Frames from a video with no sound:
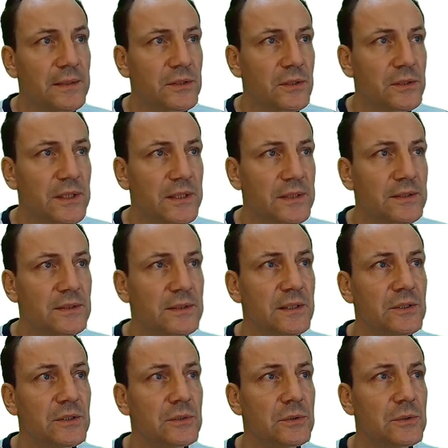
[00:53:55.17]
suggest
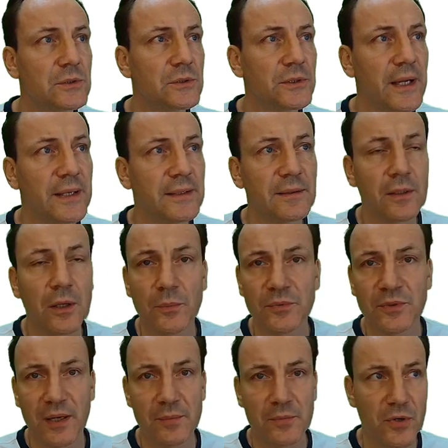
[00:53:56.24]
that you create an
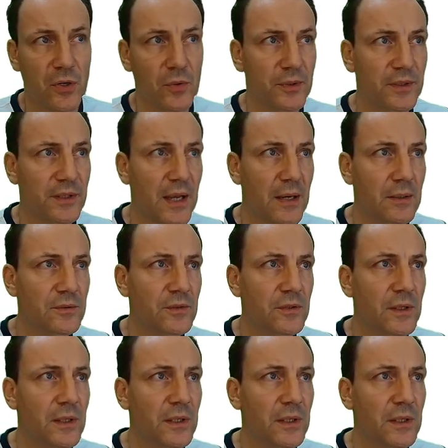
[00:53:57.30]
Uptime Robot account,